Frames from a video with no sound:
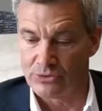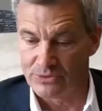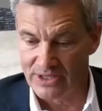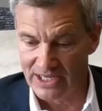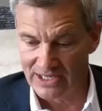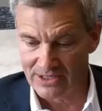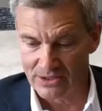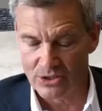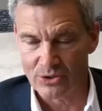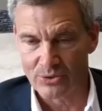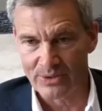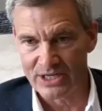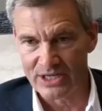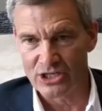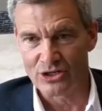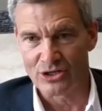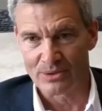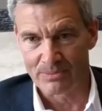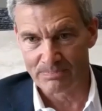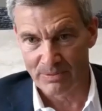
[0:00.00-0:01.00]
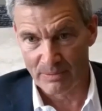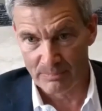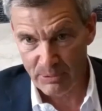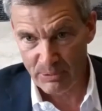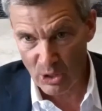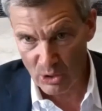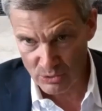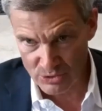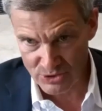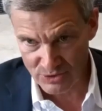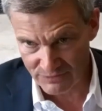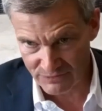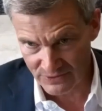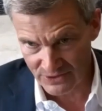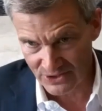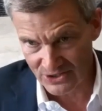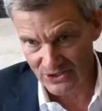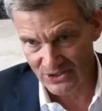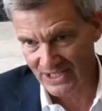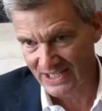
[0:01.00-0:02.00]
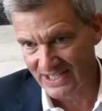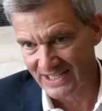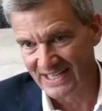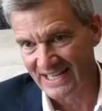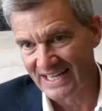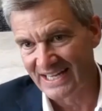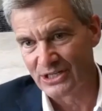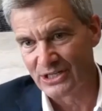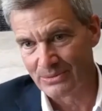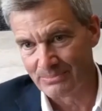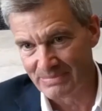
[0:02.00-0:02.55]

You then create your proposal for the client.